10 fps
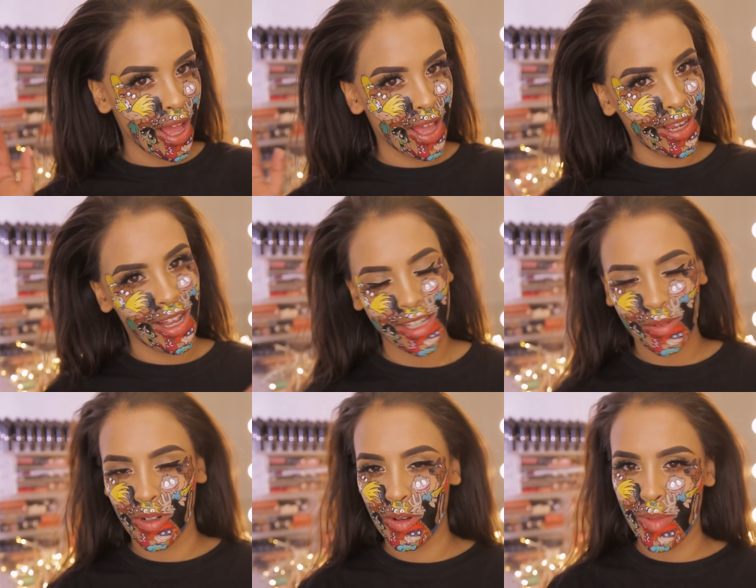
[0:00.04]
Hi guys,
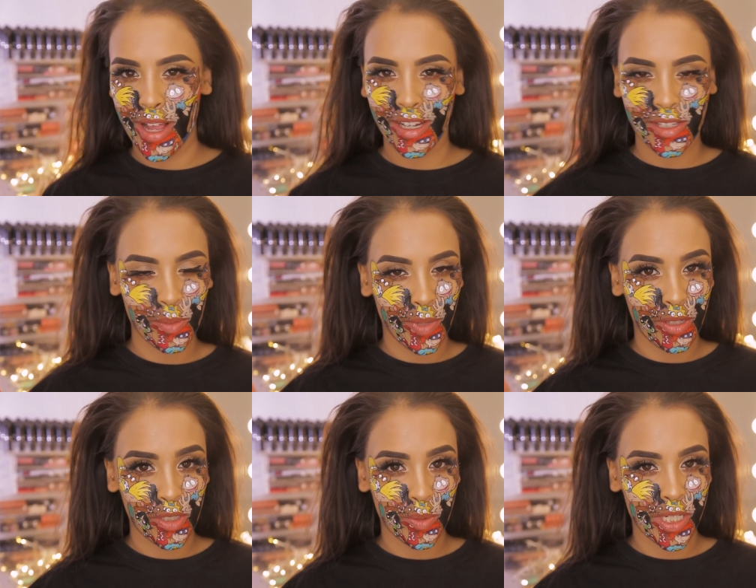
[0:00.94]
and welcome back to my
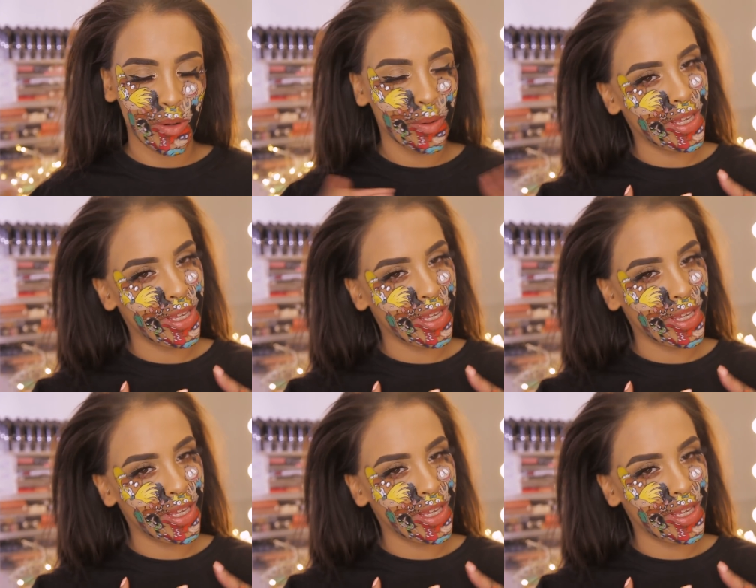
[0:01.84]
YouTube channel.